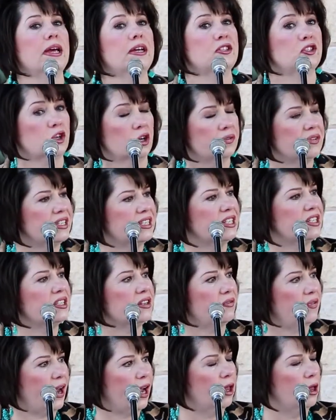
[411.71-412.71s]
services
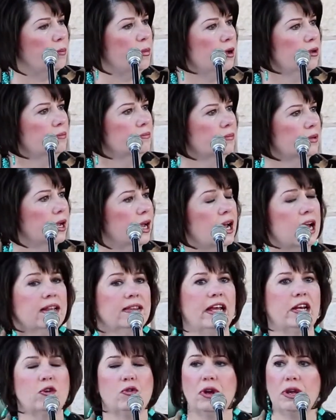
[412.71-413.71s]
available.
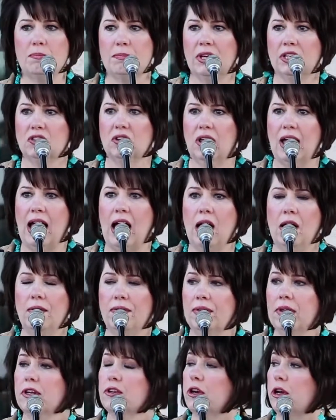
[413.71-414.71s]
They treat mental
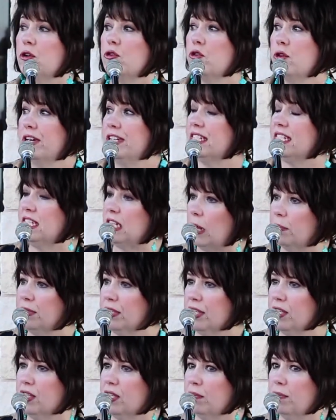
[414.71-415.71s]
health. They treat
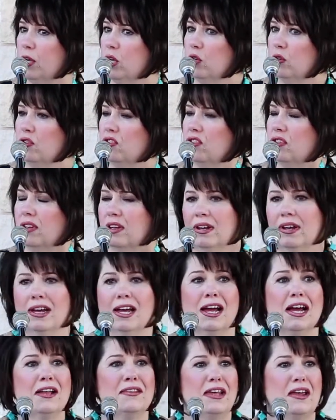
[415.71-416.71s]
substance abuse.
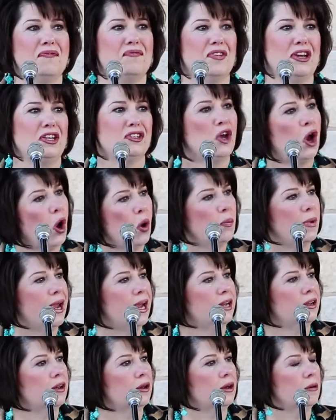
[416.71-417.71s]
They fix
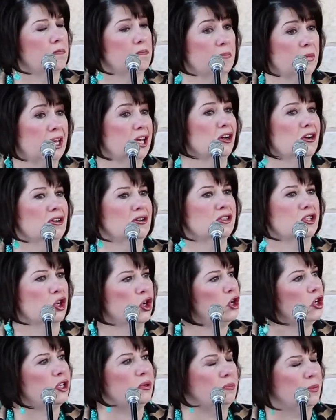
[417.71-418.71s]
homemade meals,
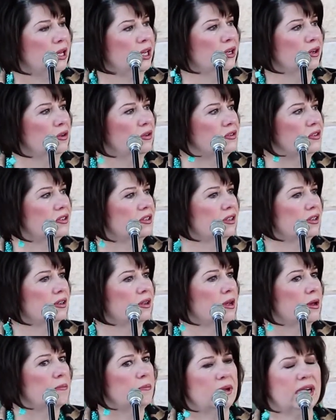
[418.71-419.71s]
cooked meals.
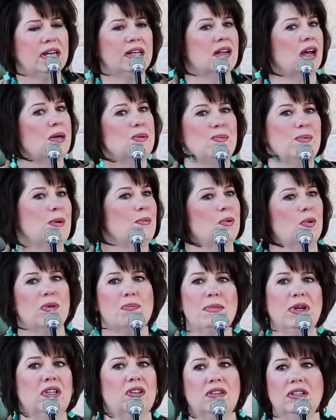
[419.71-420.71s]
Many times people
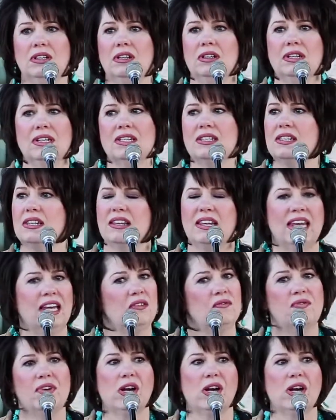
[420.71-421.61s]
with mental illness eat